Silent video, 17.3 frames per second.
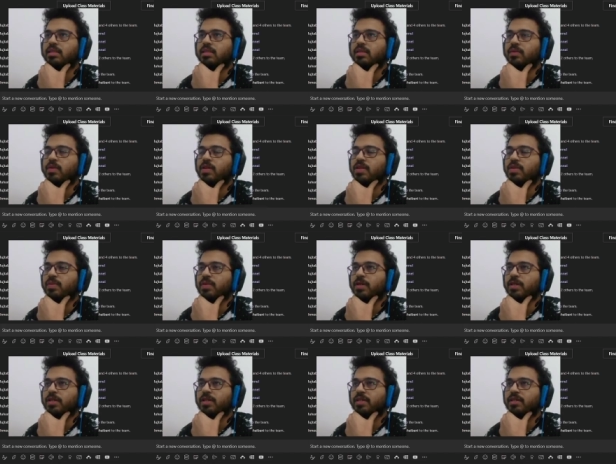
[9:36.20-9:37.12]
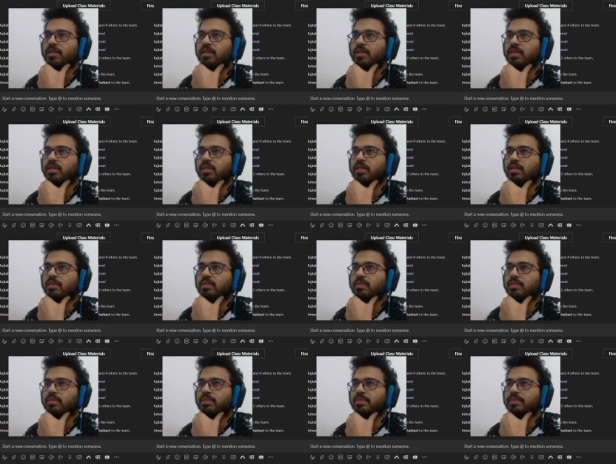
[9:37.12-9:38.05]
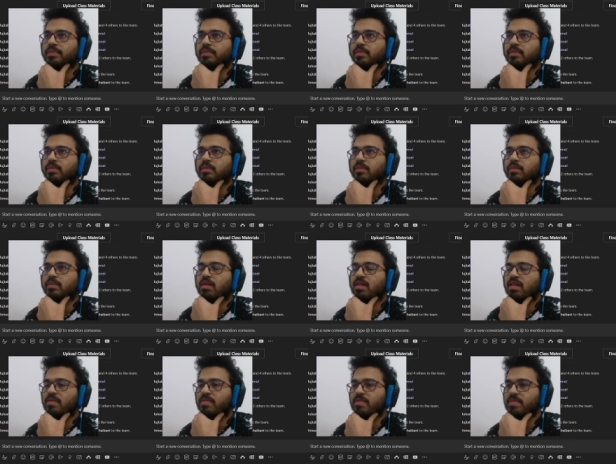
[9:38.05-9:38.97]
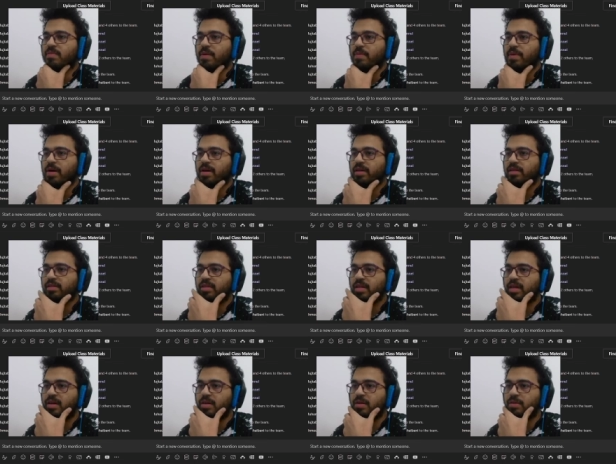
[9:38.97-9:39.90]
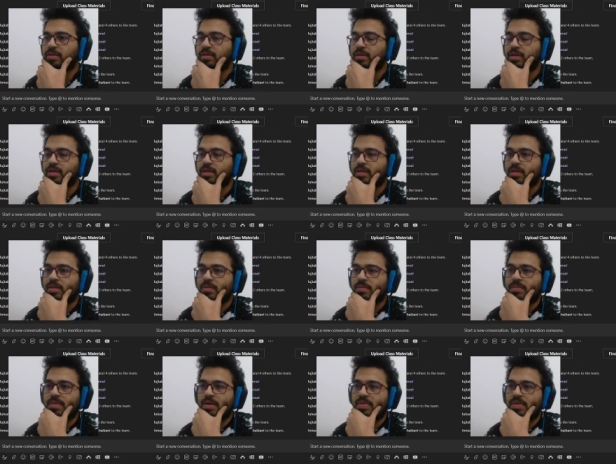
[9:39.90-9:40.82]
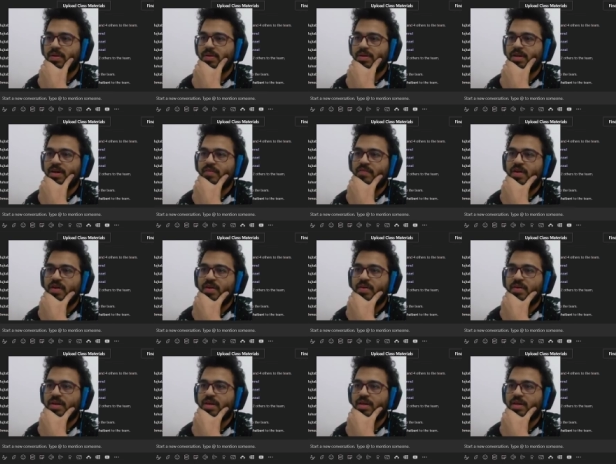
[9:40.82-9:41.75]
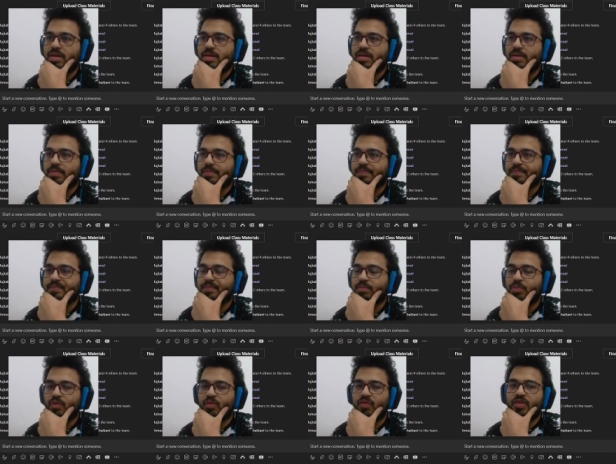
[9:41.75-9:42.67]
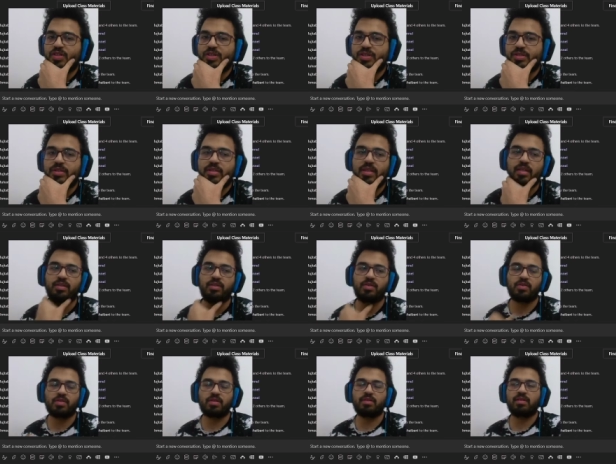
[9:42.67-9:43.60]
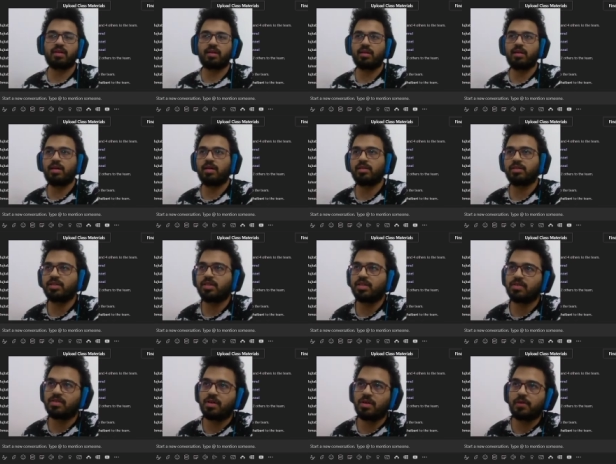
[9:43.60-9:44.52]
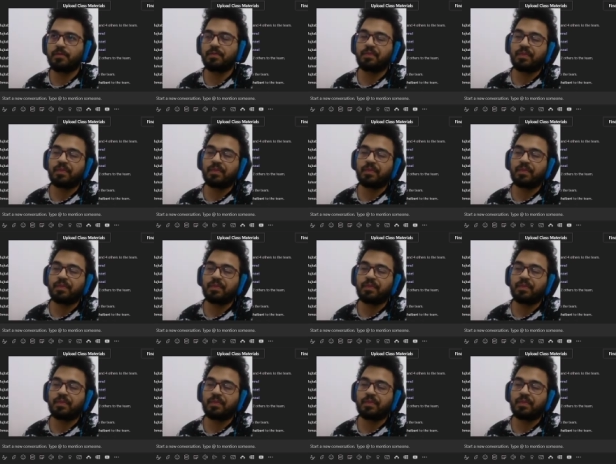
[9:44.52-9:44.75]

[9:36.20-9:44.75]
what's the word, um, slips my mind now, but they're not very um, proficient at using technology. So